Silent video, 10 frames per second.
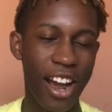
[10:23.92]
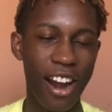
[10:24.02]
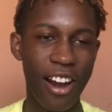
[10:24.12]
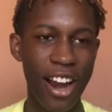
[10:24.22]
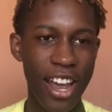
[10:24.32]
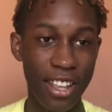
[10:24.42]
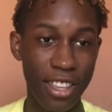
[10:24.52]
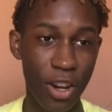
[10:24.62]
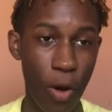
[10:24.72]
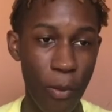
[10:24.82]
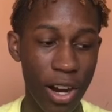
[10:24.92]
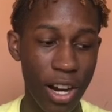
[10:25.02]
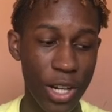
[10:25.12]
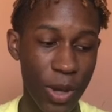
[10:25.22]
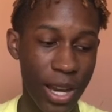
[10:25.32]
Alright, you come
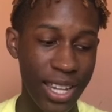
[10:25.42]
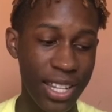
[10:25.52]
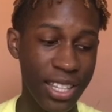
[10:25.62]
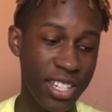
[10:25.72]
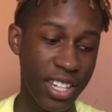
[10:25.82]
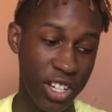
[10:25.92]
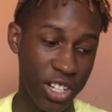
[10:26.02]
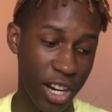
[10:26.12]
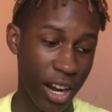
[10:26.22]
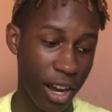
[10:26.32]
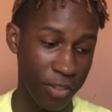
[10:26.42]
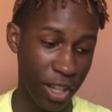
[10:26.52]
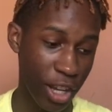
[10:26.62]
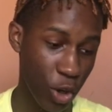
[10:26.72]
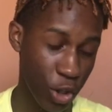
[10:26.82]
across one intersection
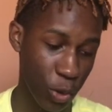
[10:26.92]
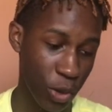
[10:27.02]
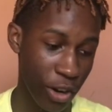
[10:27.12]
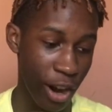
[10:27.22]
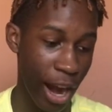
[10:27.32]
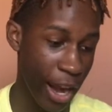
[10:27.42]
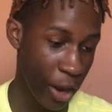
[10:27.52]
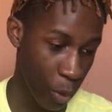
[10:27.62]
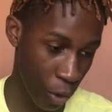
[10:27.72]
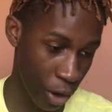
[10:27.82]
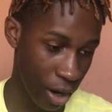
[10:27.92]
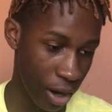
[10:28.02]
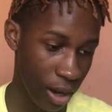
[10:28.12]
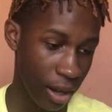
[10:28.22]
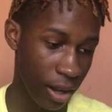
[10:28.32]
after you go through the right door.
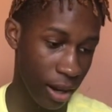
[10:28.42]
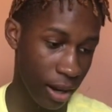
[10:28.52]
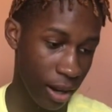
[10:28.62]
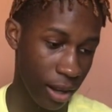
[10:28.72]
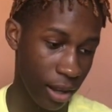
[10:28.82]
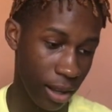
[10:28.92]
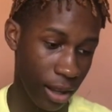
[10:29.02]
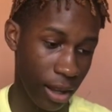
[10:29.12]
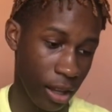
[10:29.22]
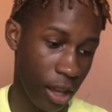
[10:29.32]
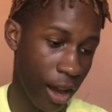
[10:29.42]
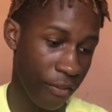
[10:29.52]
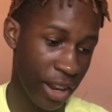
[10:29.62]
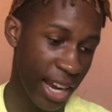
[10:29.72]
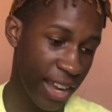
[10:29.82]
You
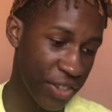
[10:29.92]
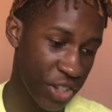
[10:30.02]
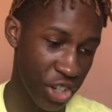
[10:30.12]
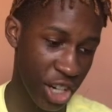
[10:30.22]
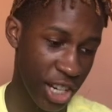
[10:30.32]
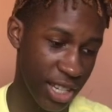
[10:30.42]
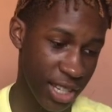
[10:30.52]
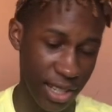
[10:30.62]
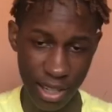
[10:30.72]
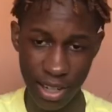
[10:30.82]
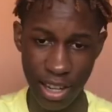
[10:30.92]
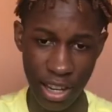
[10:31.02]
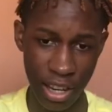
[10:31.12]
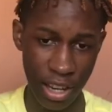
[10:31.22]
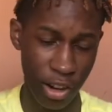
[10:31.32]
have a left street,
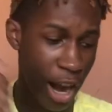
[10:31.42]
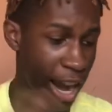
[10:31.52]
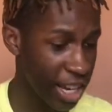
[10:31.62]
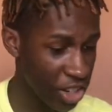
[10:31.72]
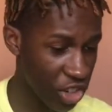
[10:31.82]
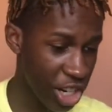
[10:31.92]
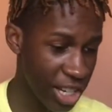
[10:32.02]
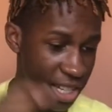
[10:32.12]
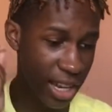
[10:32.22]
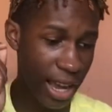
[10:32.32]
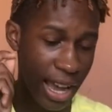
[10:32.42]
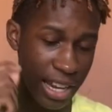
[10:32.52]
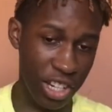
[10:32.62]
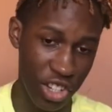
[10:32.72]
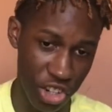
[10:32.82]
a right street,
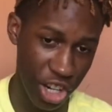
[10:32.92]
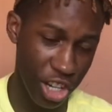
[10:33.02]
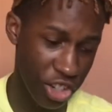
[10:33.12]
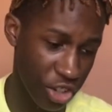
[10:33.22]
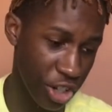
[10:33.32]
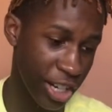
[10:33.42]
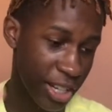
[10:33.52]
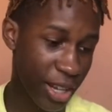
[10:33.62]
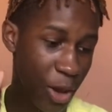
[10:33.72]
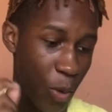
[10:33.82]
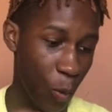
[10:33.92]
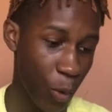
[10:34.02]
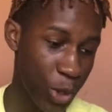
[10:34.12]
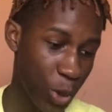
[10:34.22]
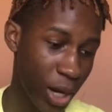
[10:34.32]
and a straight street.
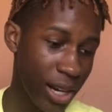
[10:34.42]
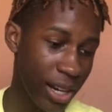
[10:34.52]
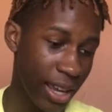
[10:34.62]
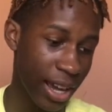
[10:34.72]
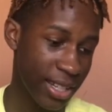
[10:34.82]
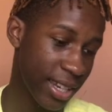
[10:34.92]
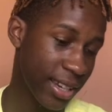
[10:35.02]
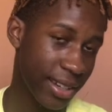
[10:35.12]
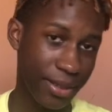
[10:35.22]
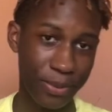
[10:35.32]
Which one you take?